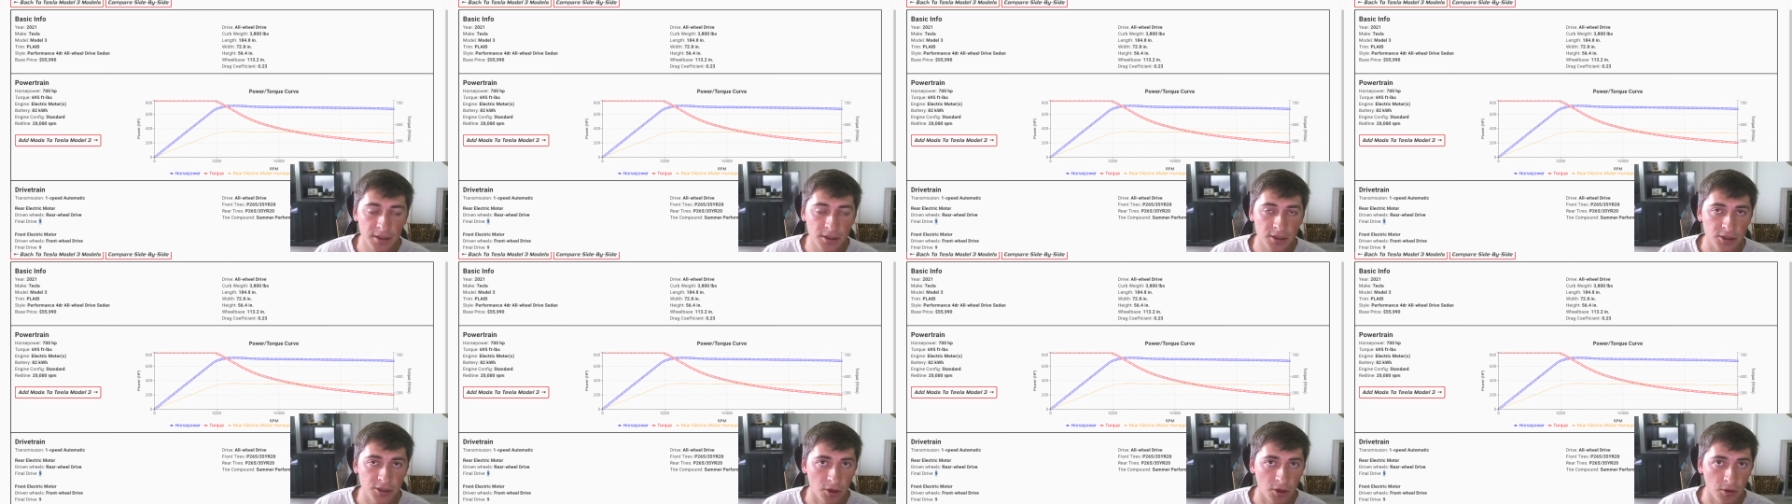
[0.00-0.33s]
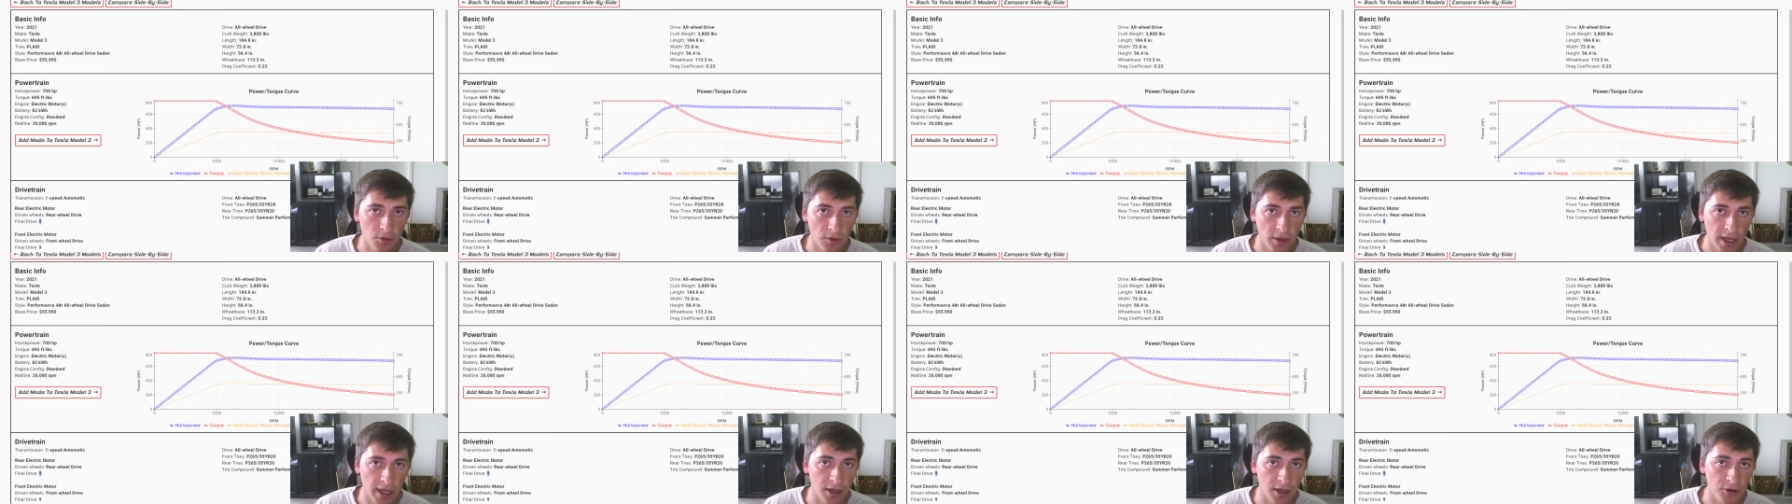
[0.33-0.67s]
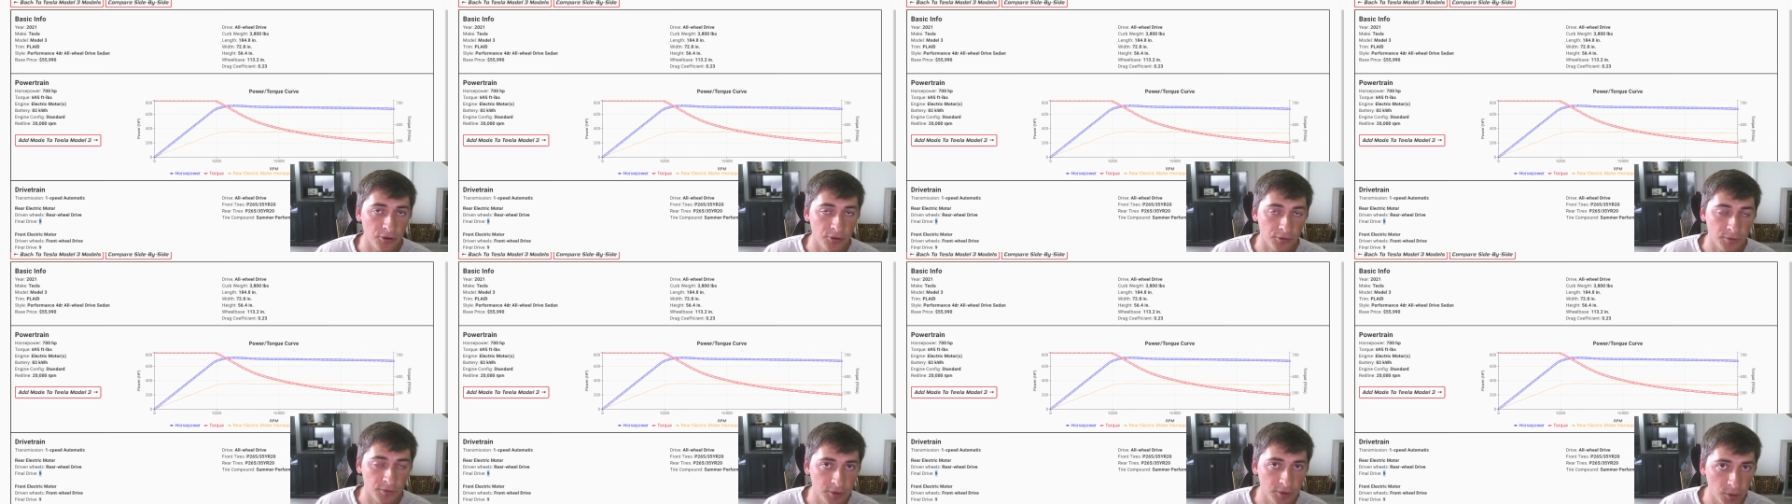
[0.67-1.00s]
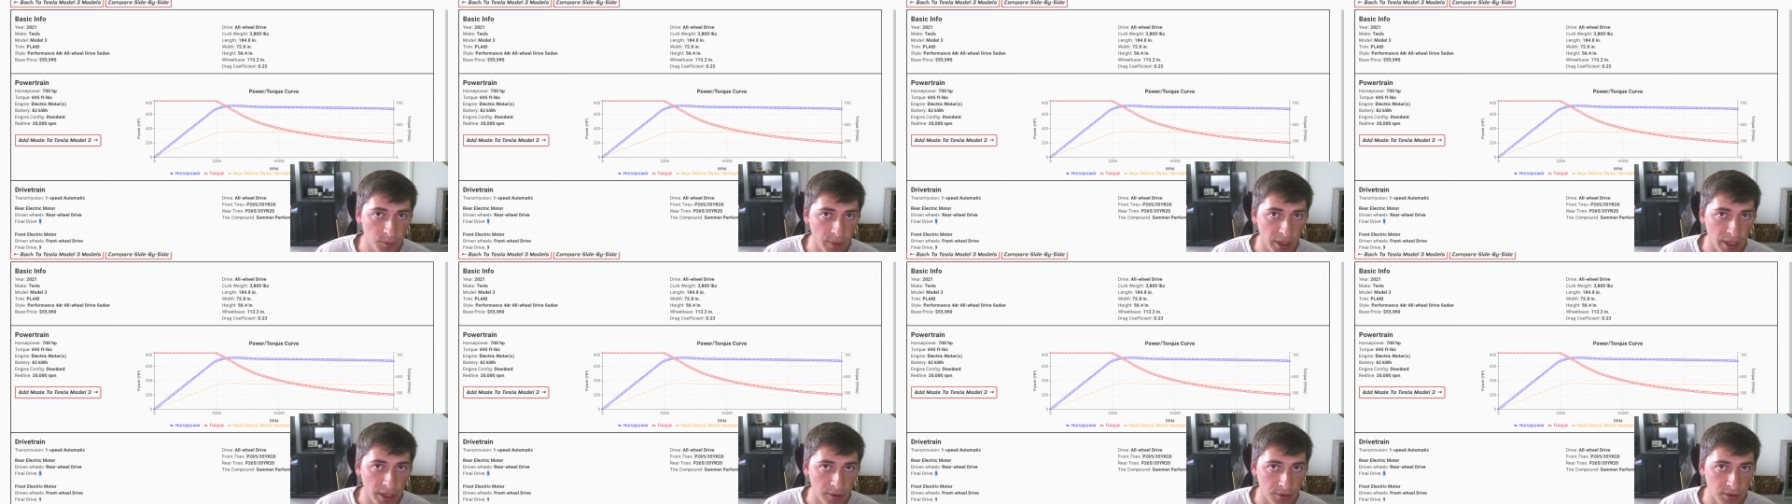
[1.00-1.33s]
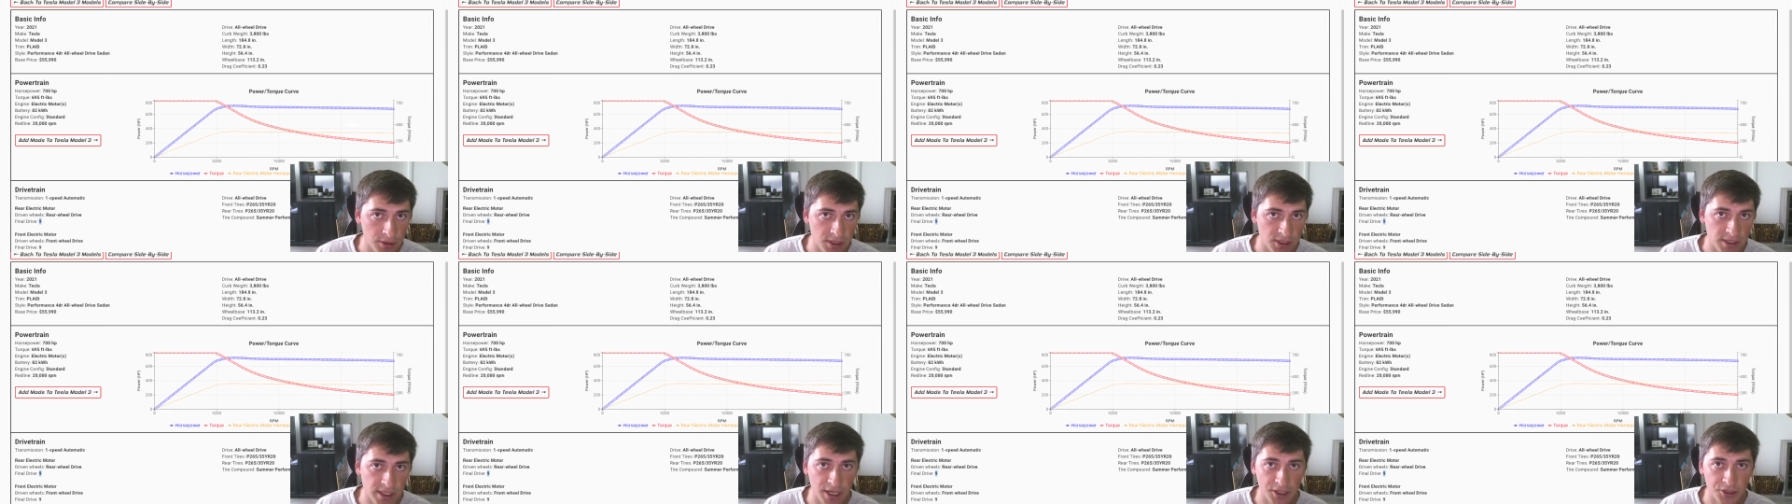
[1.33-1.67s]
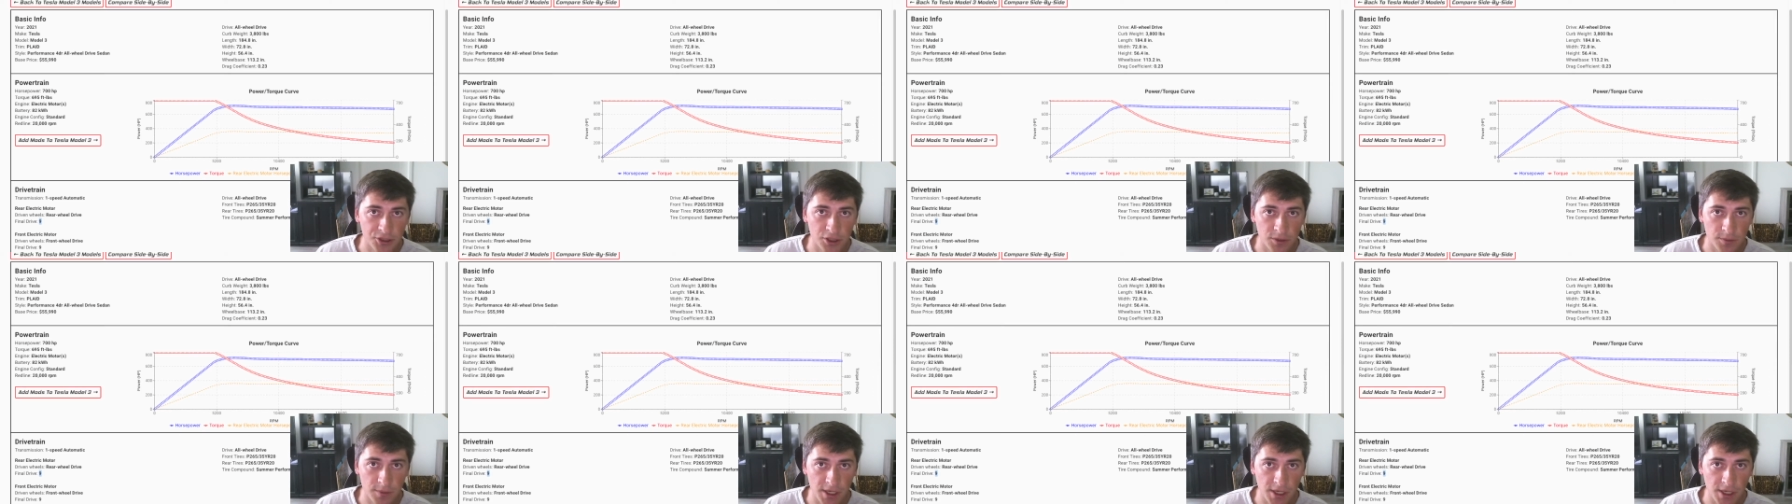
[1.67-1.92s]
so that one hundred foot-pounds is actually